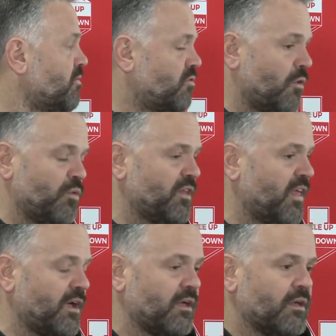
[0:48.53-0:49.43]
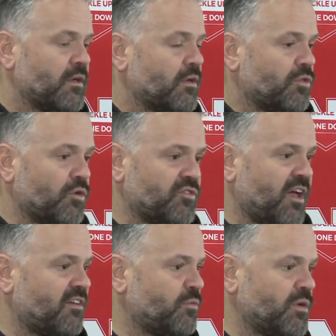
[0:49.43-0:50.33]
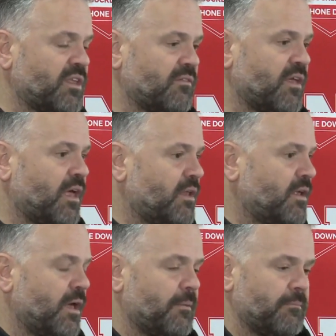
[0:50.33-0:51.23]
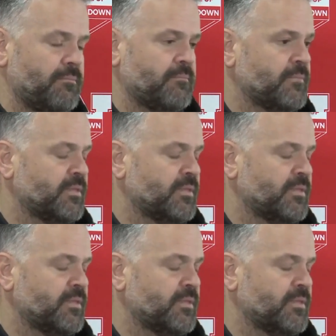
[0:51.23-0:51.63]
So really like those guys and what they've done. Um,